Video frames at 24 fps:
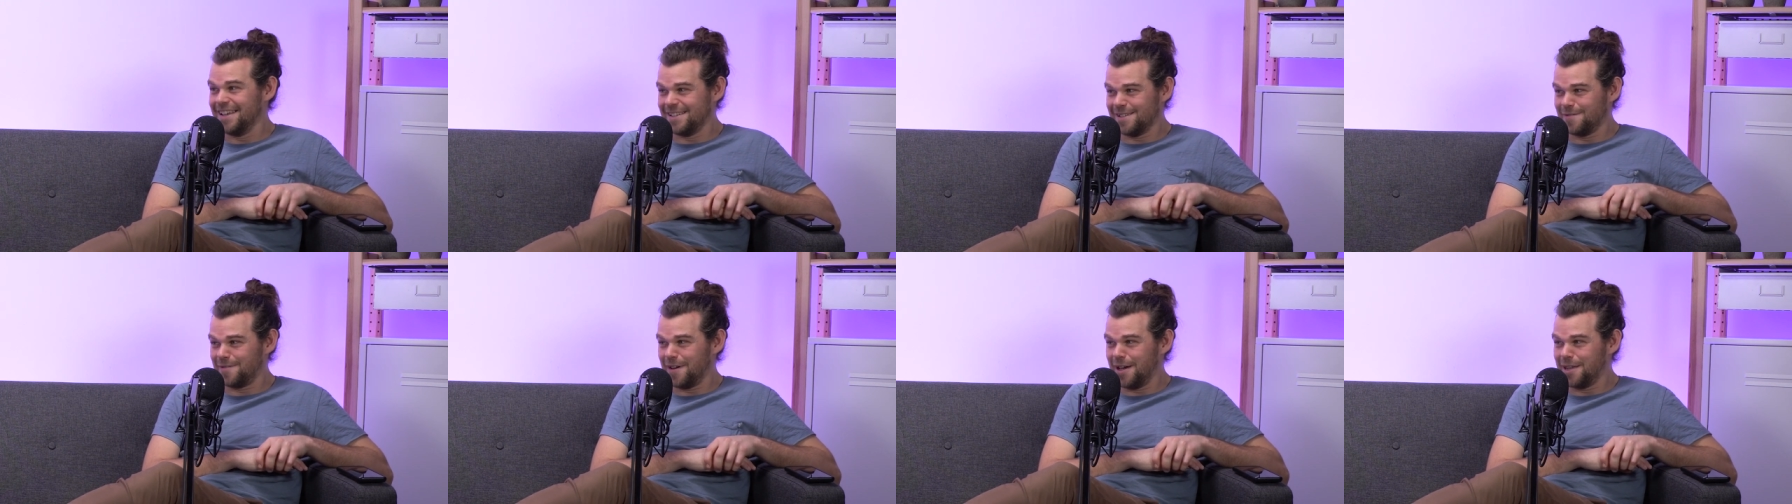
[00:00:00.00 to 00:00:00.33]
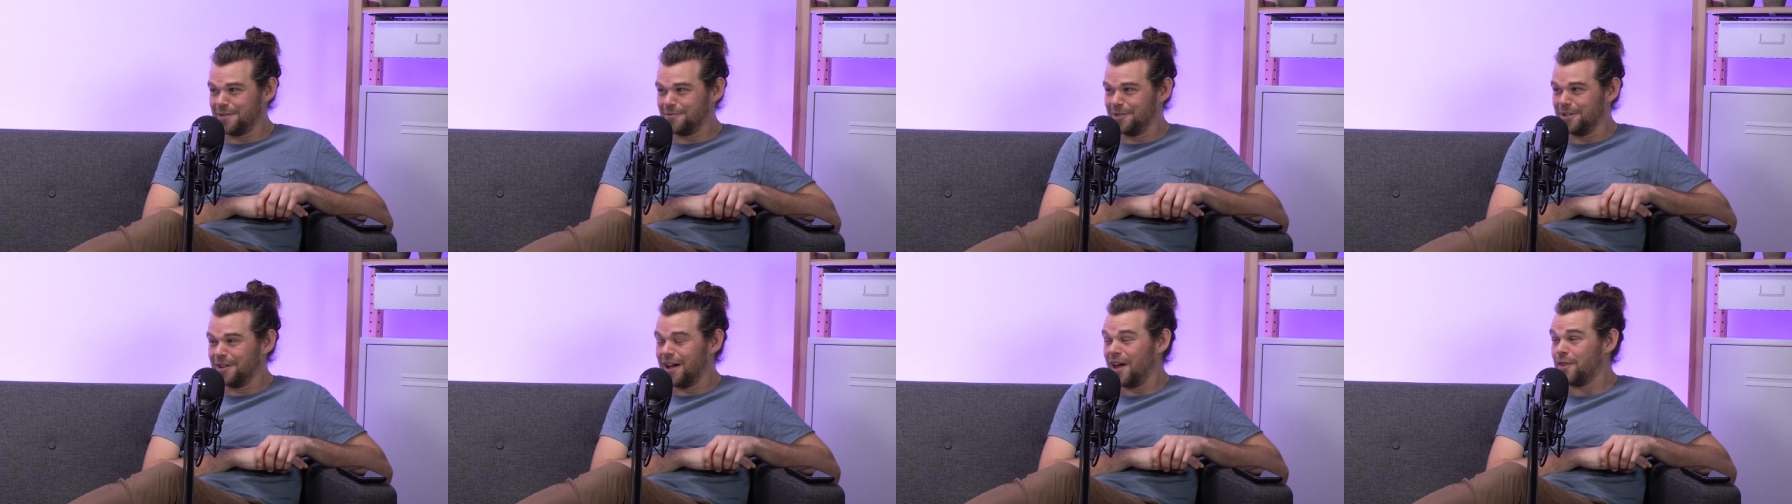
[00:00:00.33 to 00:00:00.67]
is a
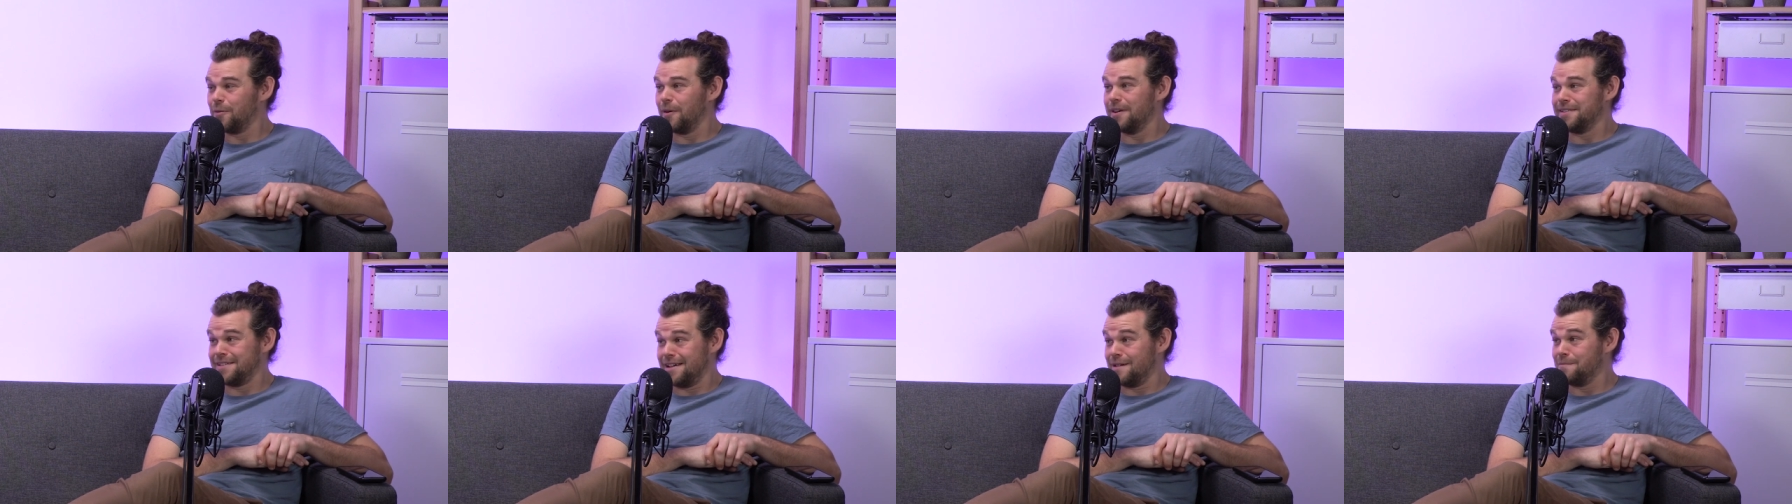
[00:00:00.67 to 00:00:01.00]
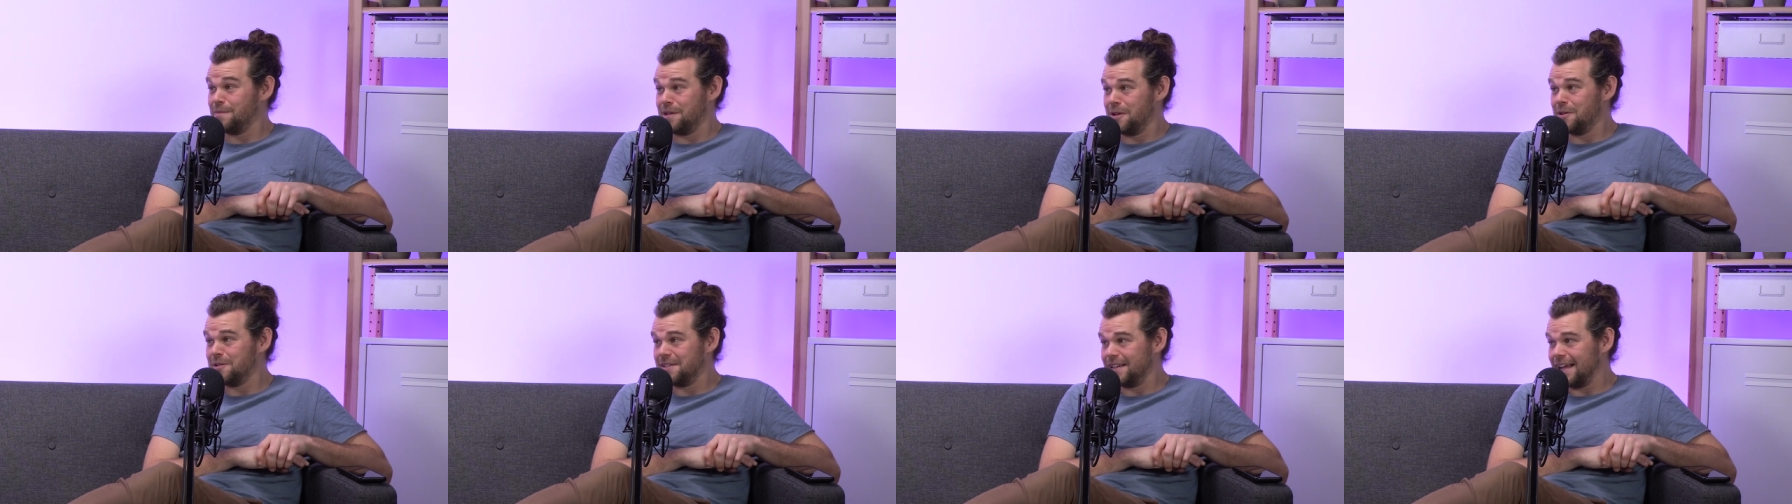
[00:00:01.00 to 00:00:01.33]
faithful, otherwise, it
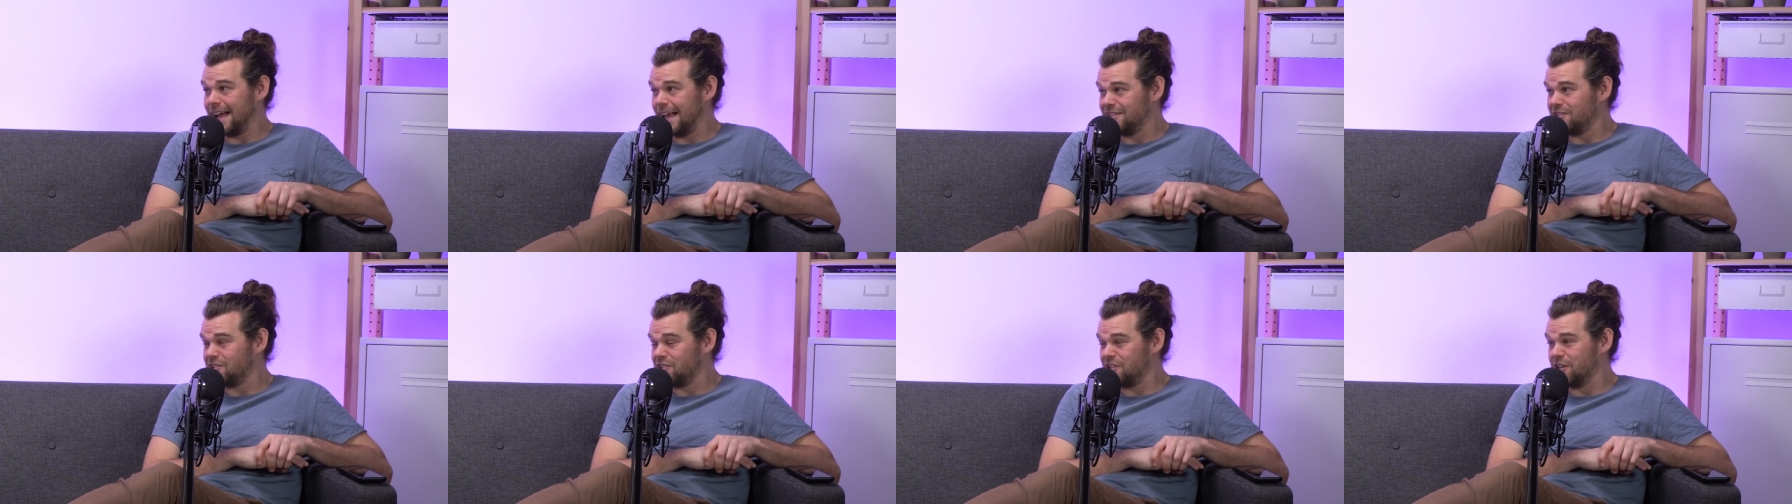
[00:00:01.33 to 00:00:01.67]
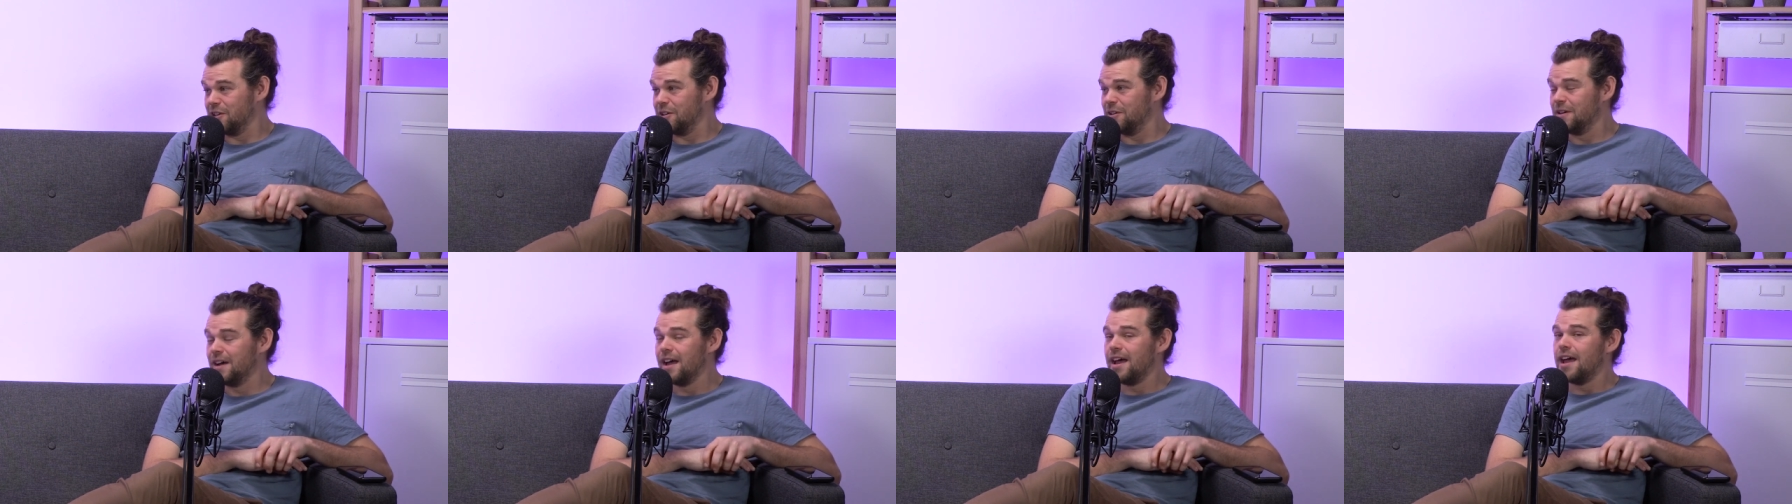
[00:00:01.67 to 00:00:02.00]
can be used against
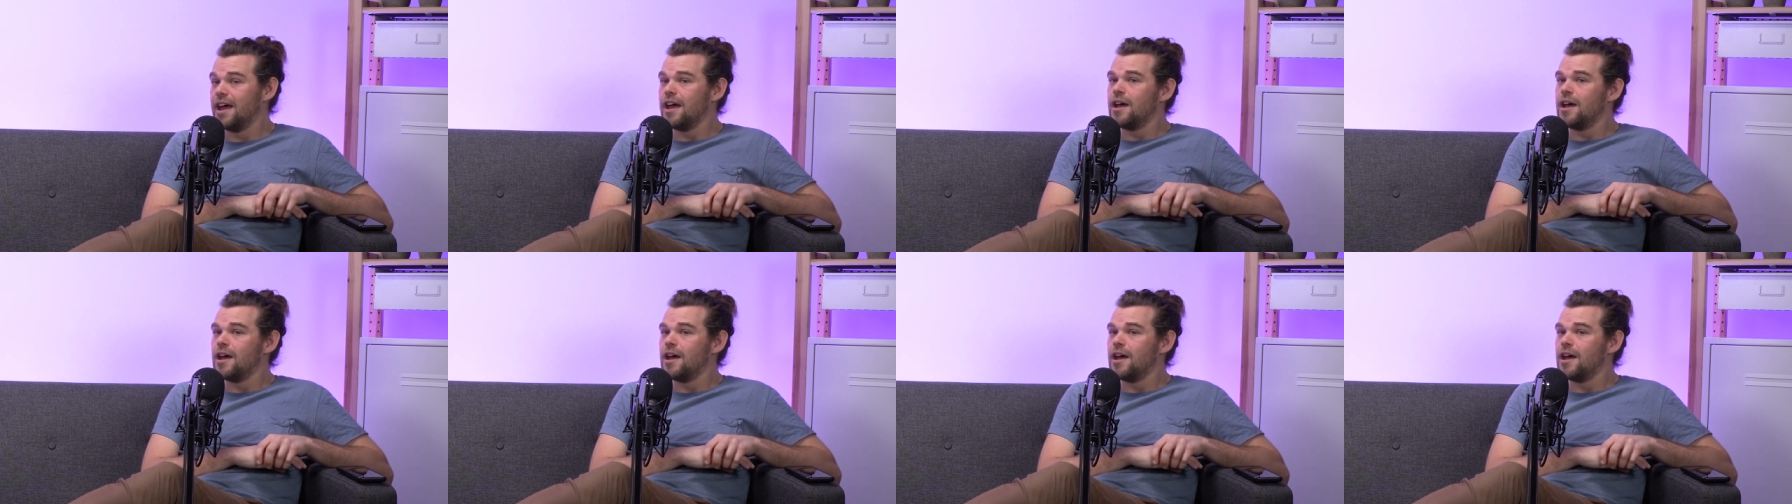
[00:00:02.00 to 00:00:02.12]
you.